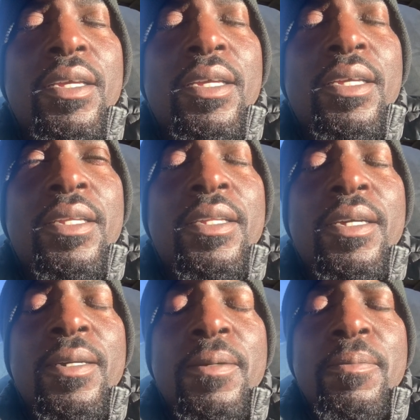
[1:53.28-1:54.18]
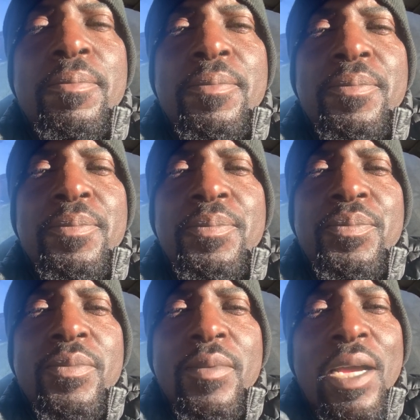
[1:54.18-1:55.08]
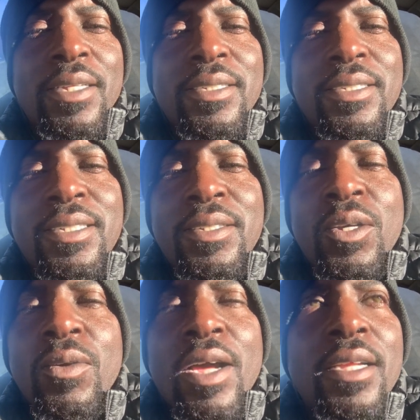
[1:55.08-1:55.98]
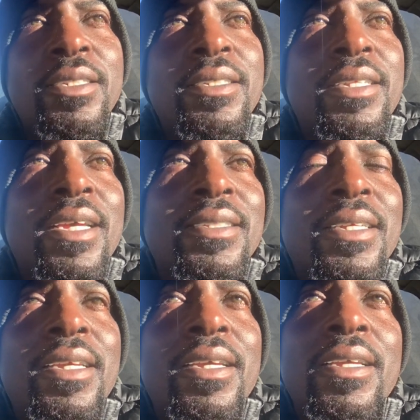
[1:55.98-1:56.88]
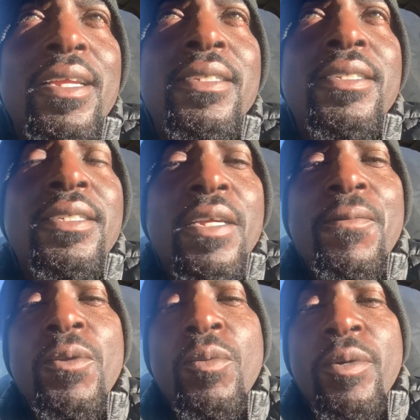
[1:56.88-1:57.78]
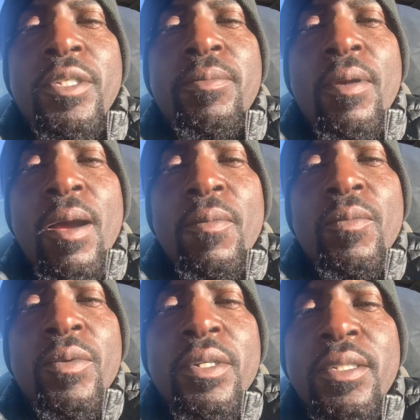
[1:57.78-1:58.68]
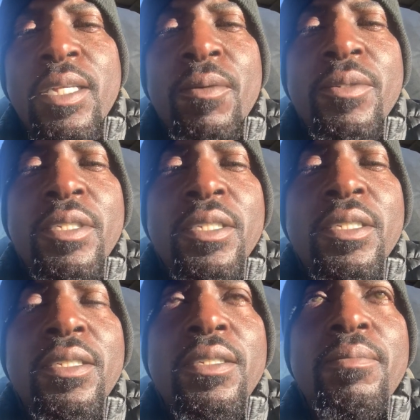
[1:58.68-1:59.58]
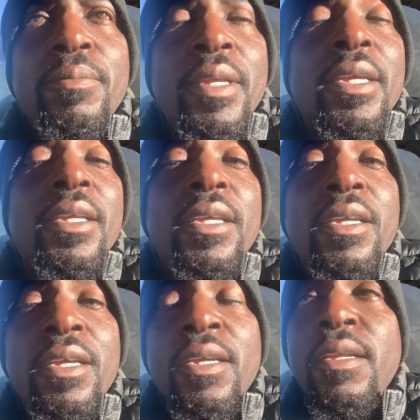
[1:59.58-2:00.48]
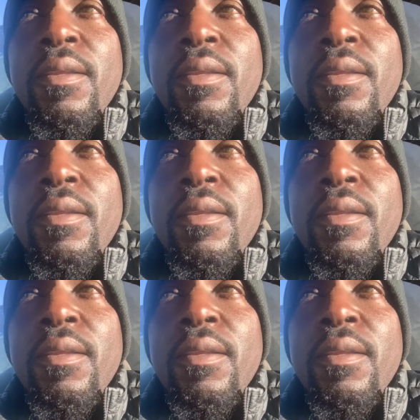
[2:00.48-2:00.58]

And I just didn't know. As a kid, I just never knew what his problem was. I was just being a kid.